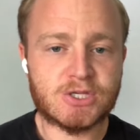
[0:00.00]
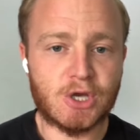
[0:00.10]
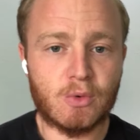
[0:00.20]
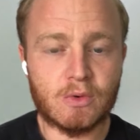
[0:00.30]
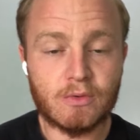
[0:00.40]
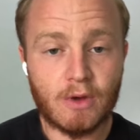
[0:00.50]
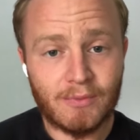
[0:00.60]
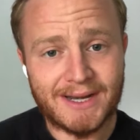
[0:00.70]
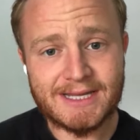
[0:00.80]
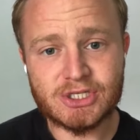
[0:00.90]
So
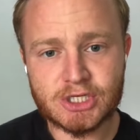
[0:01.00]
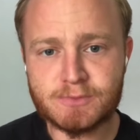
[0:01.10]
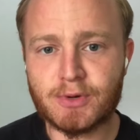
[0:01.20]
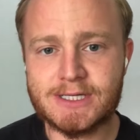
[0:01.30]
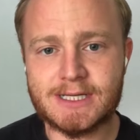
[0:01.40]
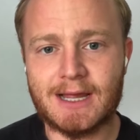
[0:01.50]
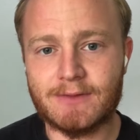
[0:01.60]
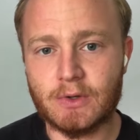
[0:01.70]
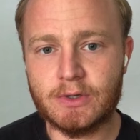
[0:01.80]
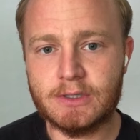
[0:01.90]
already just printing
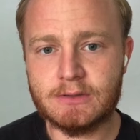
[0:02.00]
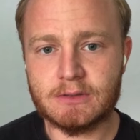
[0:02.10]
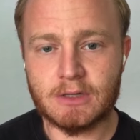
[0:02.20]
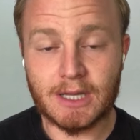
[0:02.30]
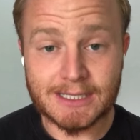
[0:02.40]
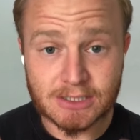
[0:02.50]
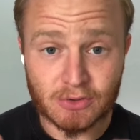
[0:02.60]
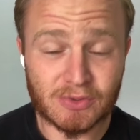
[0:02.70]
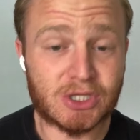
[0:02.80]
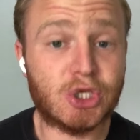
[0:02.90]
out the organ is a
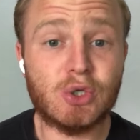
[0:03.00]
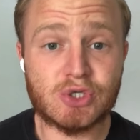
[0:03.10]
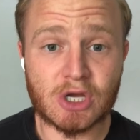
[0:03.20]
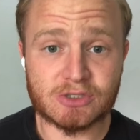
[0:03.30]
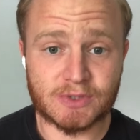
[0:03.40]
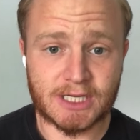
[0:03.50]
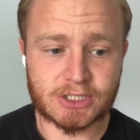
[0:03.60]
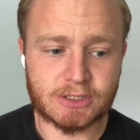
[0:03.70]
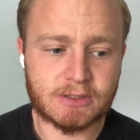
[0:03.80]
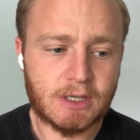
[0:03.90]
huge cost
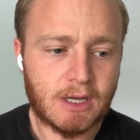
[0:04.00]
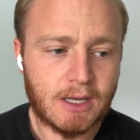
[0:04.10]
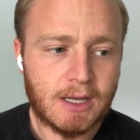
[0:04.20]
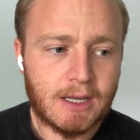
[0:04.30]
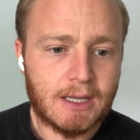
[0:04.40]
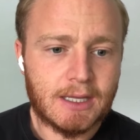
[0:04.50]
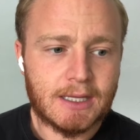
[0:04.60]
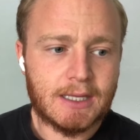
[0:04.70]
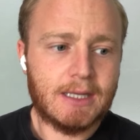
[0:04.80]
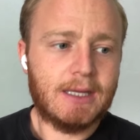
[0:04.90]
reduction.
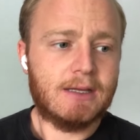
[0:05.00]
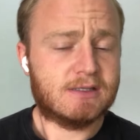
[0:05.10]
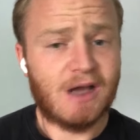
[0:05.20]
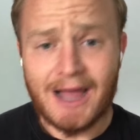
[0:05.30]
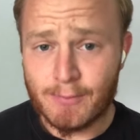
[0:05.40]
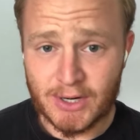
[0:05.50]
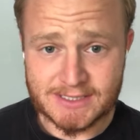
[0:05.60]
Time